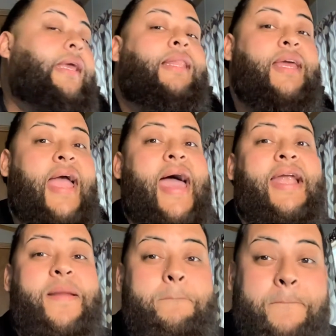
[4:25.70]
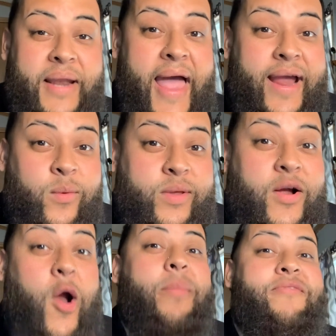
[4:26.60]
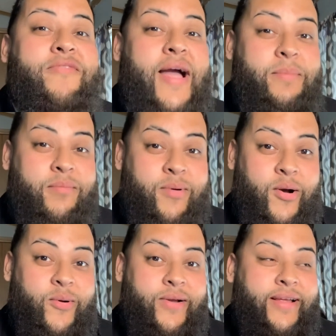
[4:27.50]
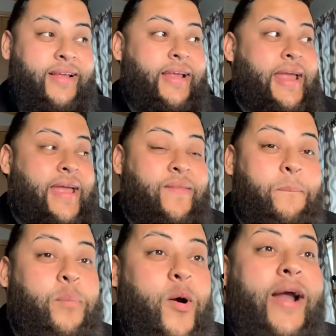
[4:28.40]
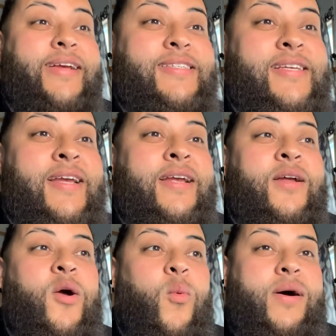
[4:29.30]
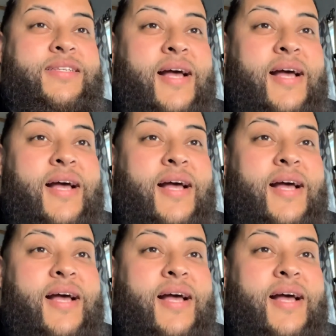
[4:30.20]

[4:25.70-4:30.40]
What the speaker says: They had it in black with carbon fiber, bro. And the price was